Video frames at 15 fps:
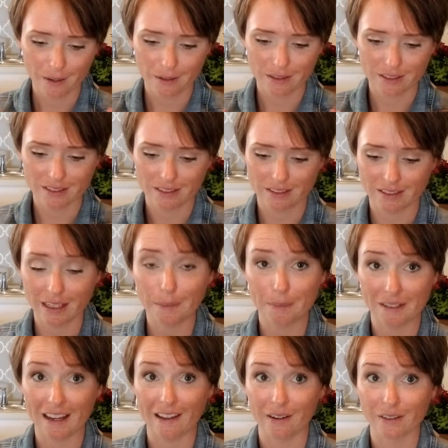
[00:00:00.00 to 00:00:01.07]
seed
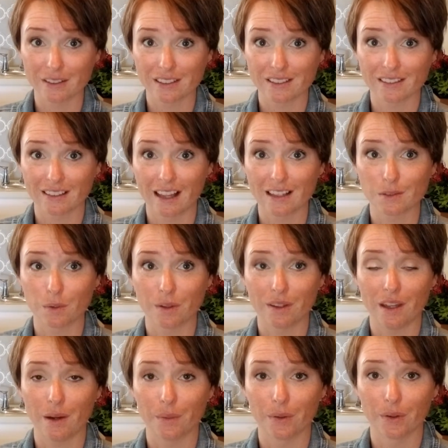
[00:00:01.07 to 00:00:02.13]
potatoes. That's what
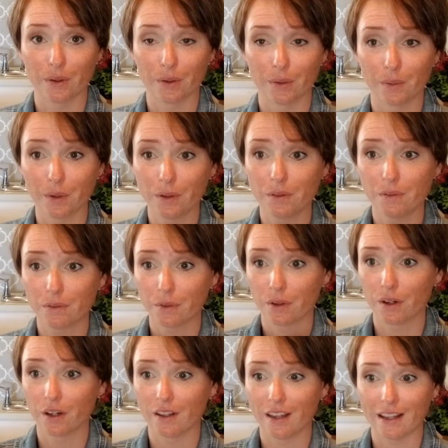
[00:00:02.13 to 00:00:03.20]
they were grown
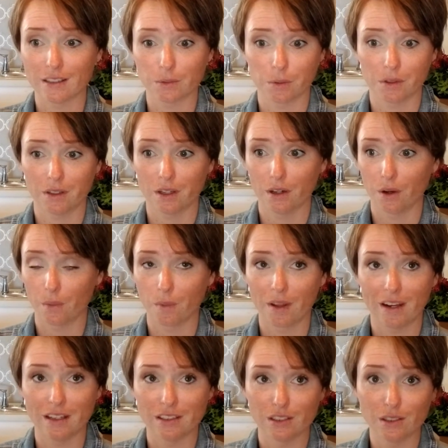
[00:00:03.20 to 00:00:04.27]
for. That's what they are
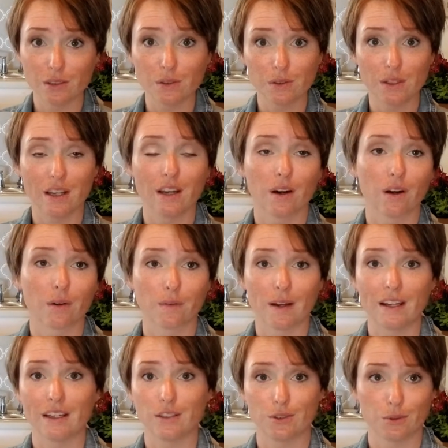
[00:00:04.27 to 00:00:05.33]
ready to do. They are
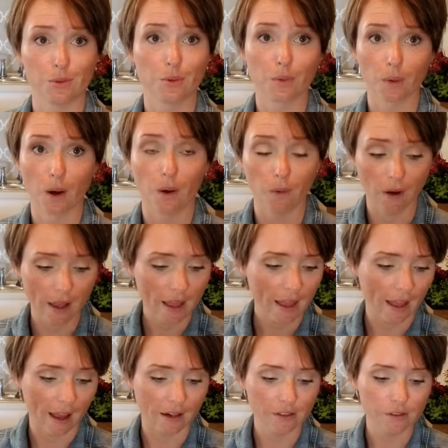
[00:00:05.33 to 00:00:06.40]
ready to grow.
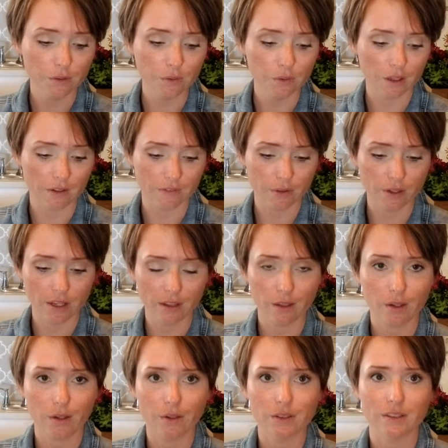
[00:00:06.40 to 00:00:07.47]
And if you get
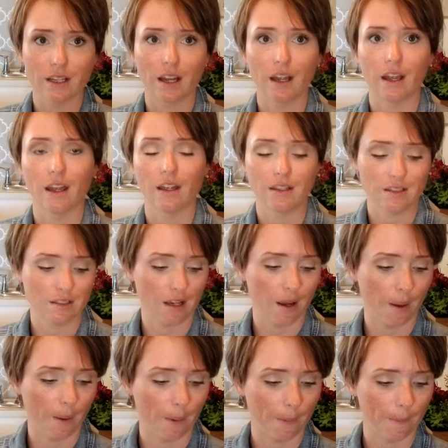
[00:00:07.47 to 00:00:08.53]
those and
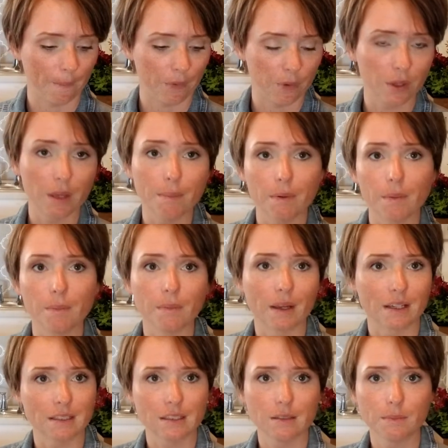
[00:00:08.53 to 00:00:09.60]
you keep them
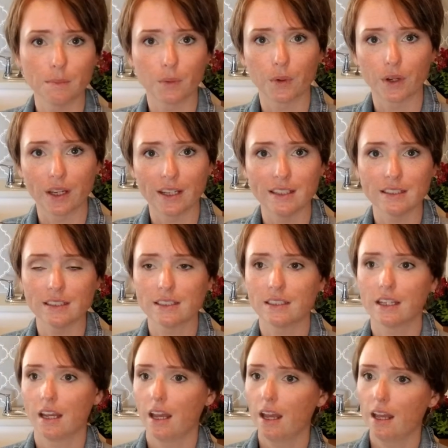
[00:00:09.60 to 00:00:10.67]
nice and
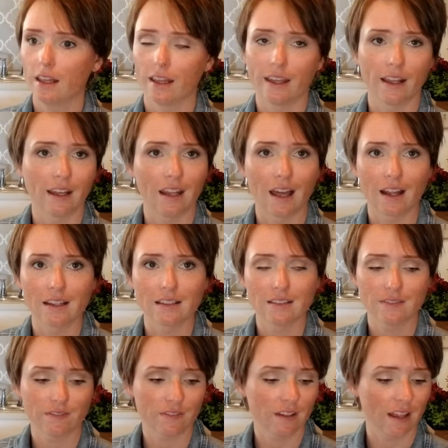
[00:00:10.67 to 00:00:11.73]
moist, they get a lot
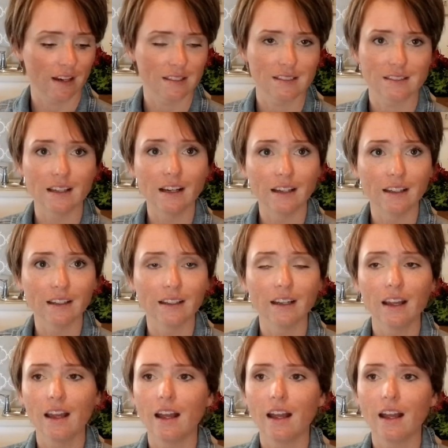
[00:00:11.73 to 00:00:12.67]
of sun,